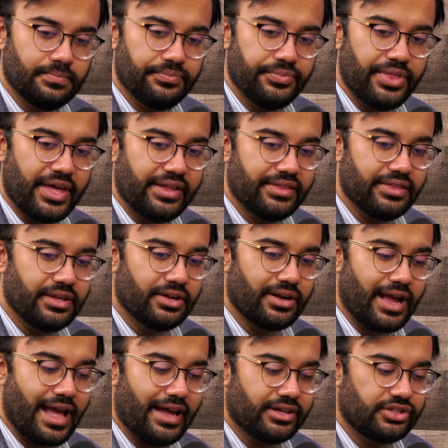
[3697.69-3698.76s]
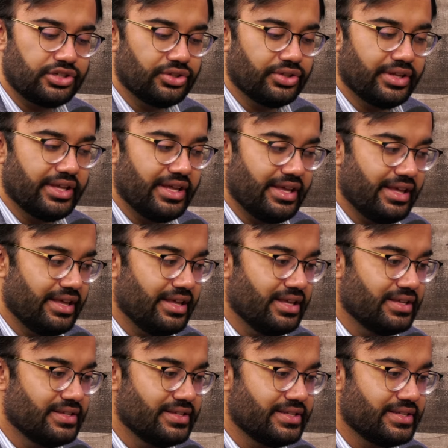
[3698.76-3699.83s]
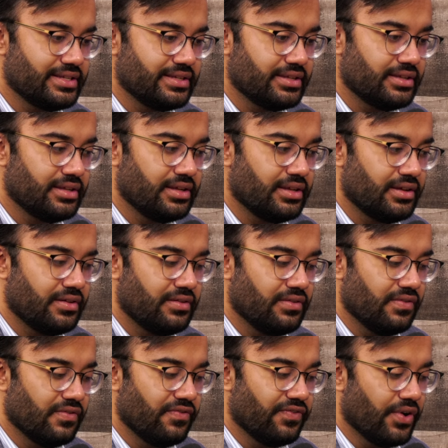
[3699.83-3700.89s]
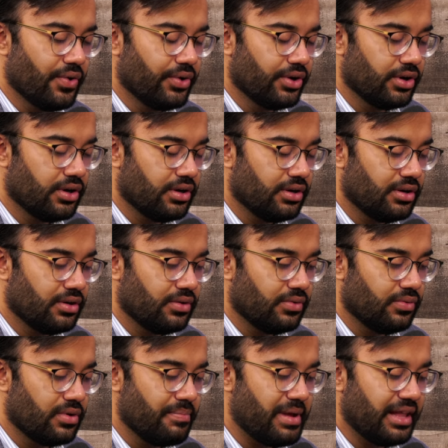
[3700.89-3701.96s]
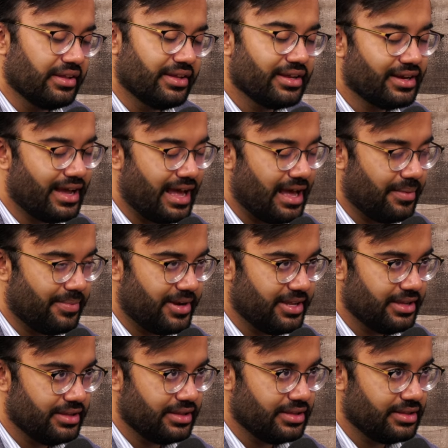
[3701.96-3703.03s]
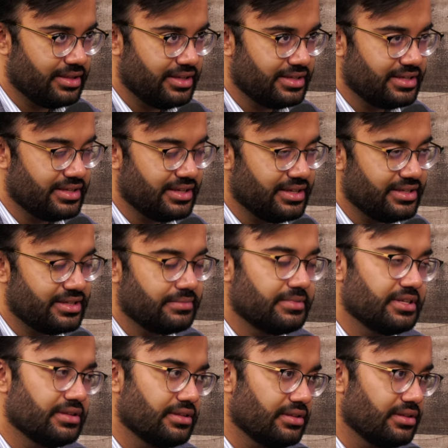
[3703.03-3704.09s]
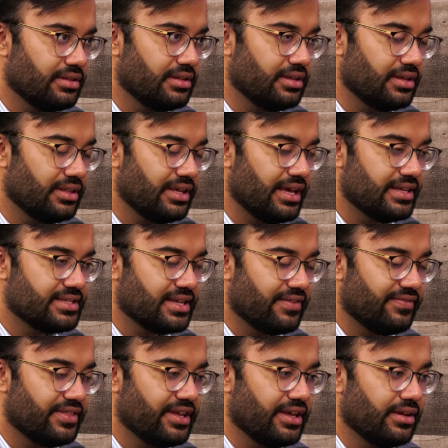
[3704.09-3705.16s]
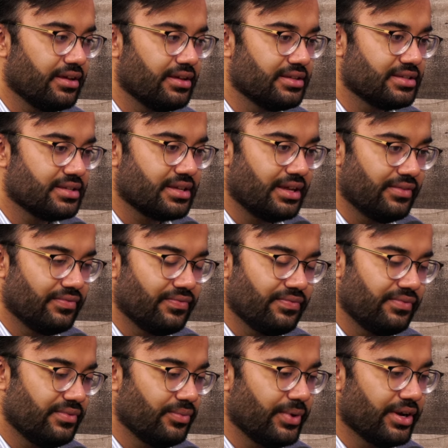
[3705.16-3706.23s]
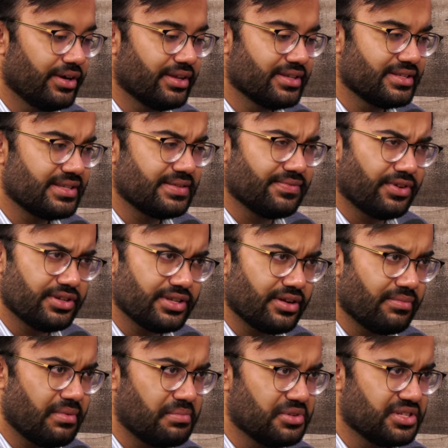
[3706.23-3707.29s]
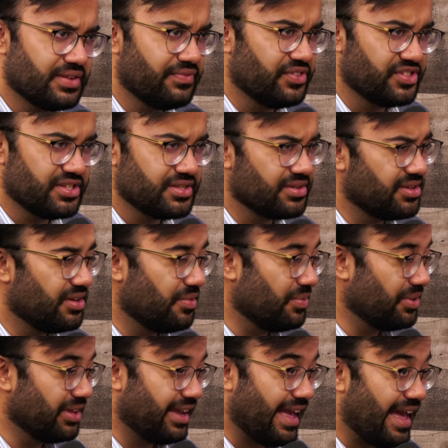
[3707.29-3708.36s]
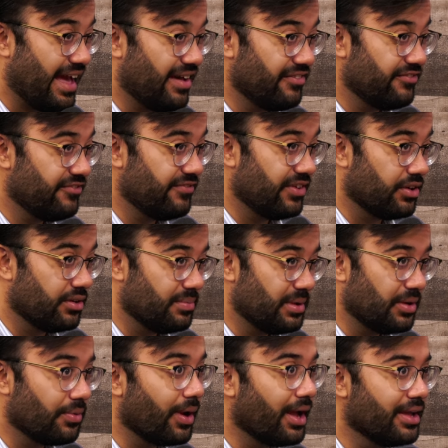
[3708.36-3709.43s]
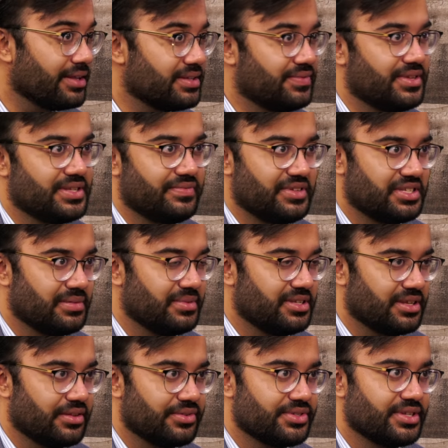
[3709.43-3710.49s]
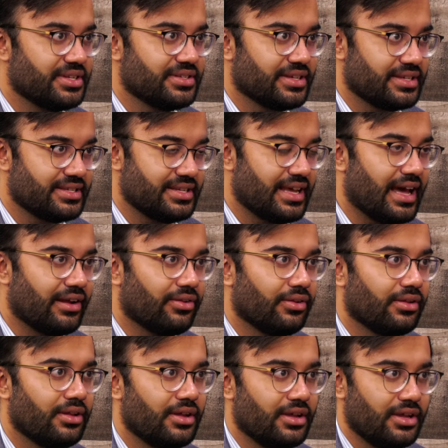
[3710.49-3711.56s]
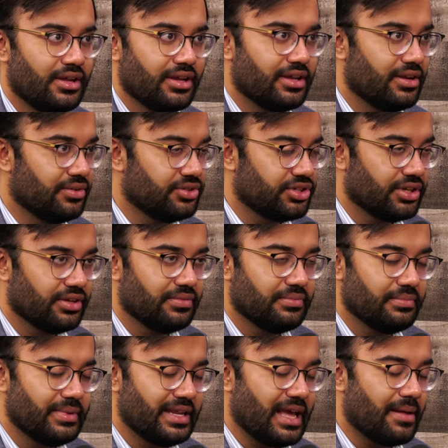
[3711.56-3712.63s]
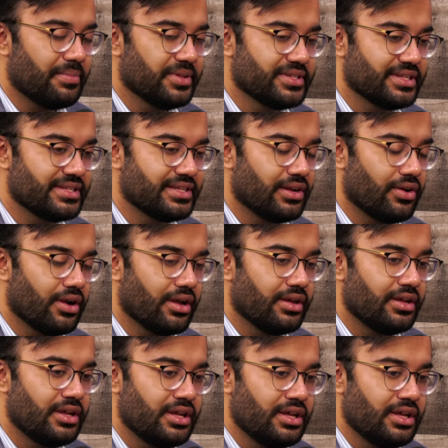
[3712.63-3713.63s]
that there actually is voter rebellion happening in these cities? I mean, the SF thing is kind of weird, because as far as I remember, San Francisco didn't really have very big riots vis-a-vis some of these other cities like Seattle, Kenosha, Minneapolis, etc.